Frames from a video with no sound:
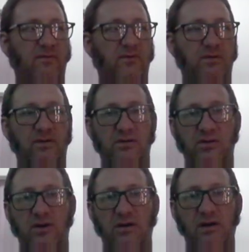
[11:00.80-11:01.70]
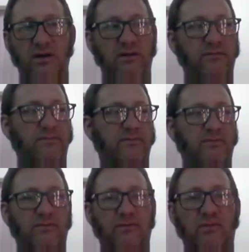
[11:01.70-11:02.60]
for controlling
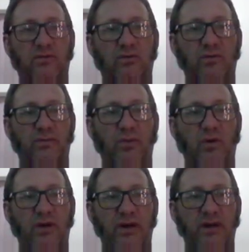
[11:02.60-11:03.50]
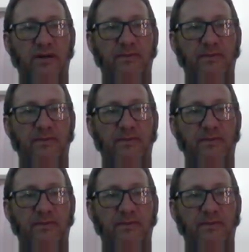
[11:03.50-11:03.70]
the poi.